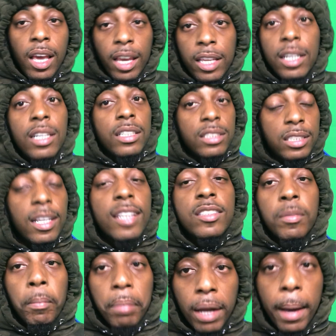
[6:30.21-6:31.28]
He done shed
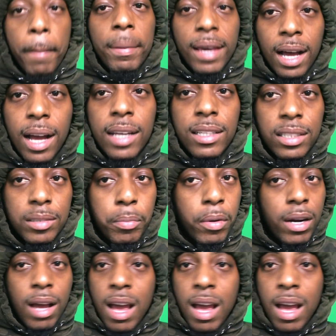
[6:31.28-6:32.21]
some blood behind this, bro.